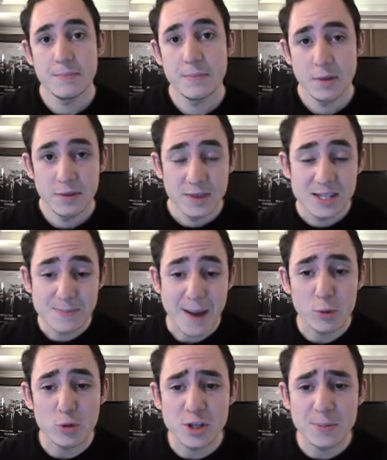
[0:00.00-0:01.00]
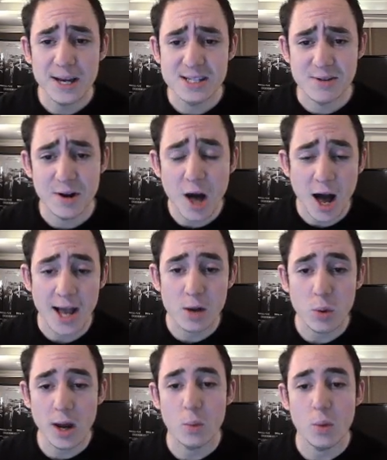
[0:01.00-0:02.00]
This map also plays around height
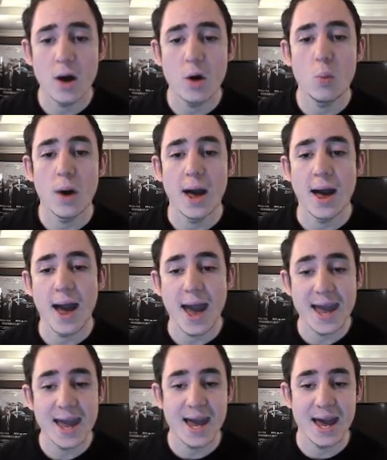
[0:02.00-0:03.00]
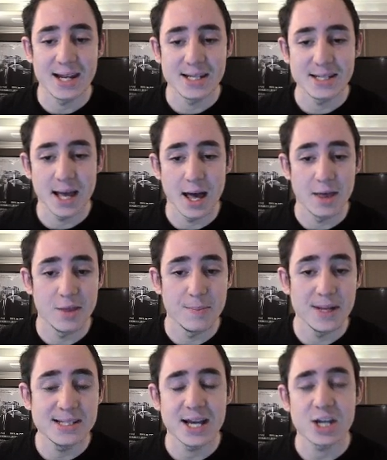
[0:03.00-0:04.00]
quite well, where A and the
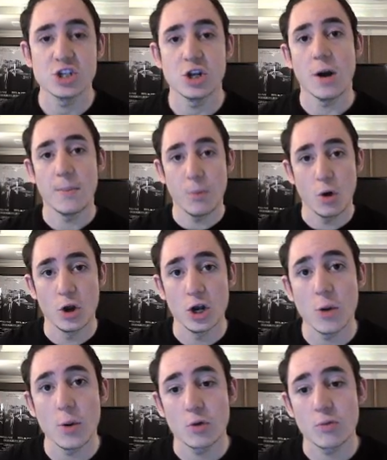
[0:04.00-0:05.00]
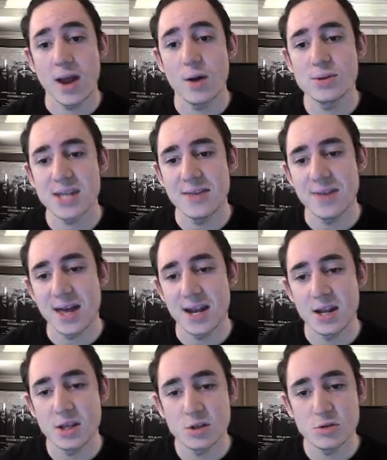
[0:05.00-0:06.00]
midsection are on lower ground, and
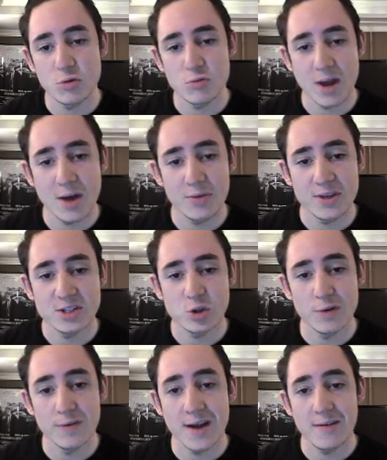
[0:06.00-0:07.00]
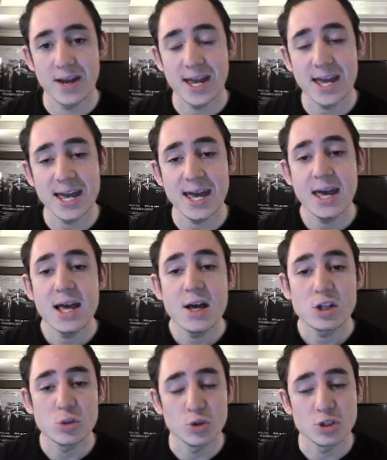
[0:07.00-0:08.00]
then around this sort of area here,
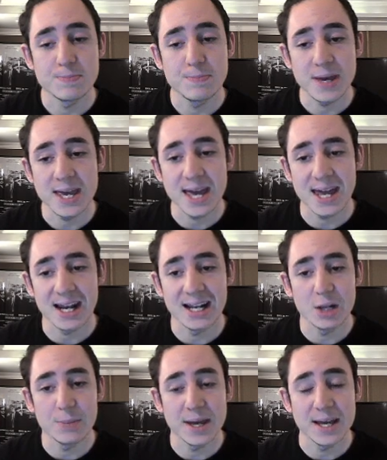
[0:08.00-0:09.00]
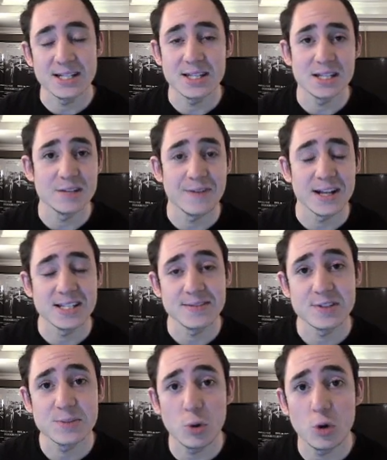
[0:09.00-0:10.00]
towards B and a little bit into the defensive
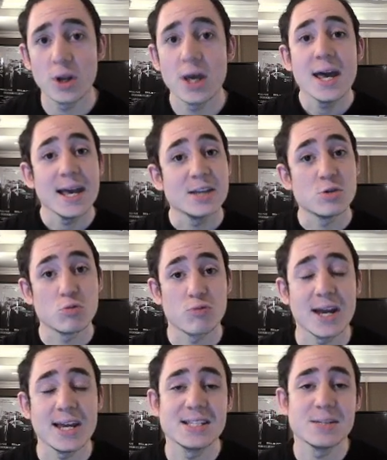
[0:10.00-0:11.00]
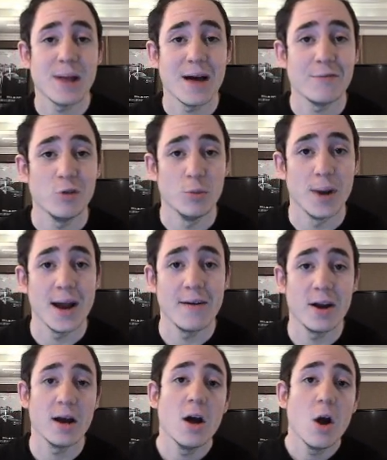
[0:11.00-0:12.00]
spawn, is a raised platform
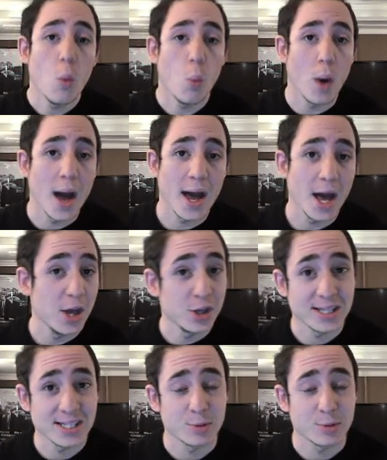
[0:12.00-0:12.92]
area where you get some good